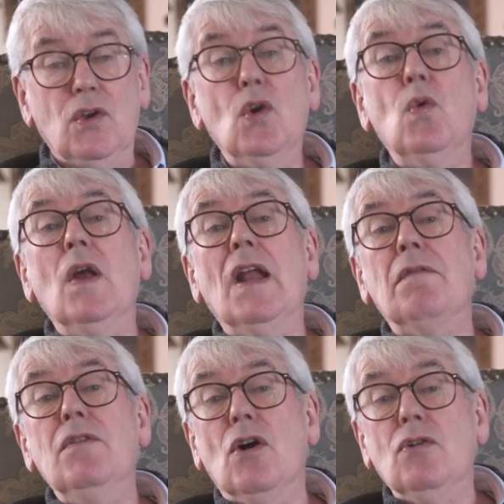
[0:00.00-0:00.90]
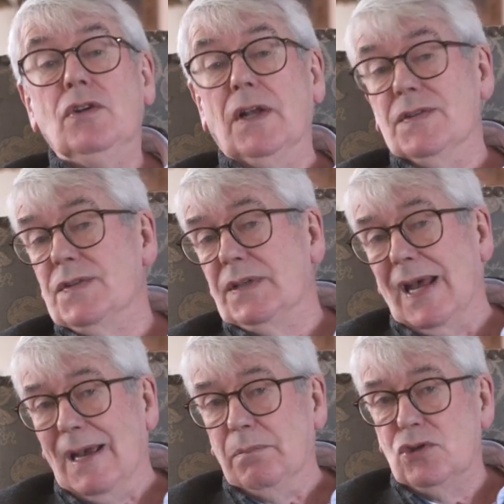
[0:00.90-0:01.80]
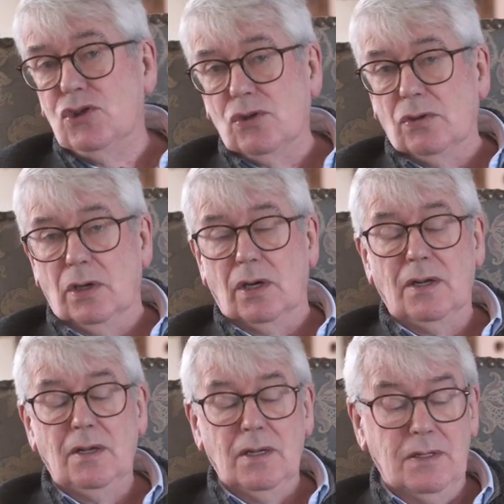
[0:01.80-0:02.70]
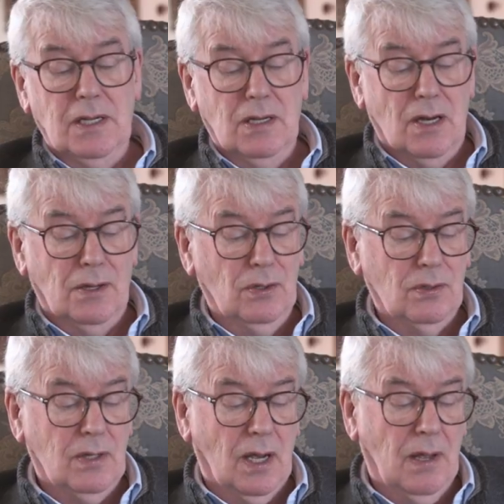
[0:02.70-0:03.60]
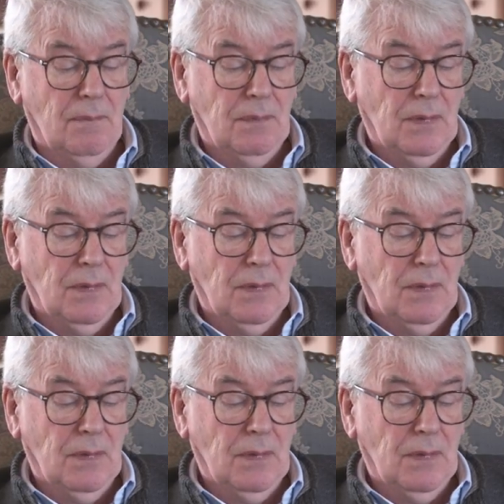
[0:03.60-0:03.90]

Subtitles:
You will have noticed, I'm sure, dear onlooker,